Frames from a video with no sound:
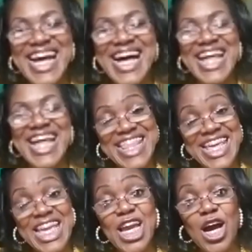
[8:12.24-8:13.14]
I
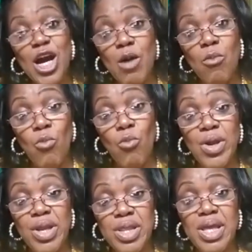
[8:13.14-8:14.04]
think one
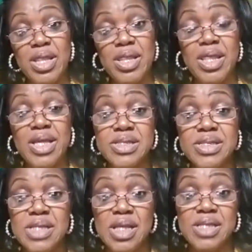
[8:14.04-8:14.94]
of the other things
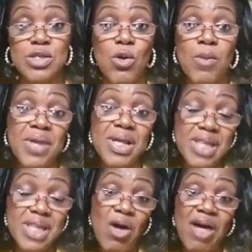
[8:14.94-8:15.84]
is it's going to be,
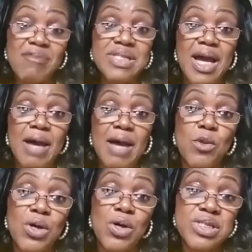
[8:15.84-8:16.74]
the
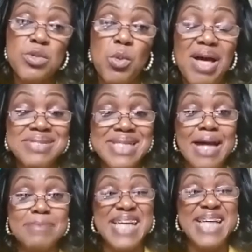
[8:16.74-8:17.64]
audience will have
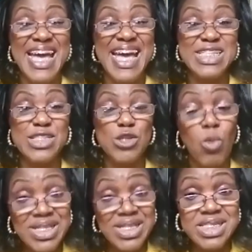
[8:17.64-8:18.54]
time to ask
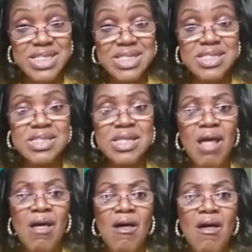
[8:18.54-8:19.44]
questions,
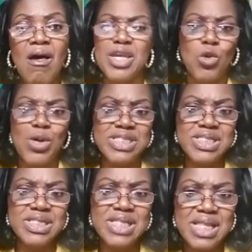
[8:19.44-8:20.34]
any
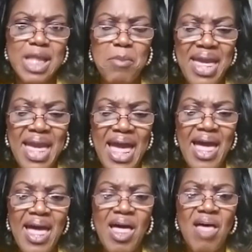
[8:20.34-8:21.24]
questions that they may
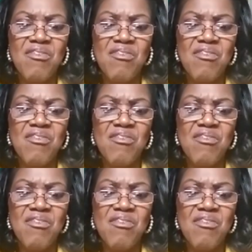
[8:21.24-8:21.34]
have.